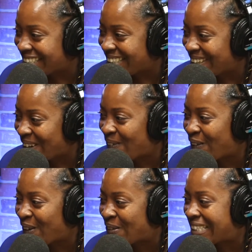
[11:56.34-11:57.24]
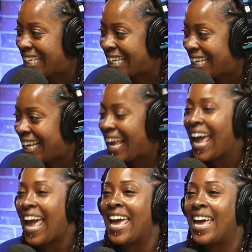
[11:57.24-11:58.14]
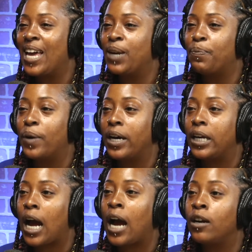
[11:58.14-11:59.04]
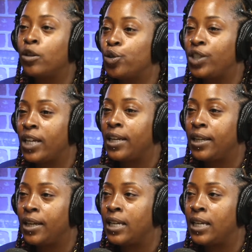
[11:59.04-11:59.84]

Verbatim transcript: Yeah. You feel what I'm saying? Yeah. And but I understand it.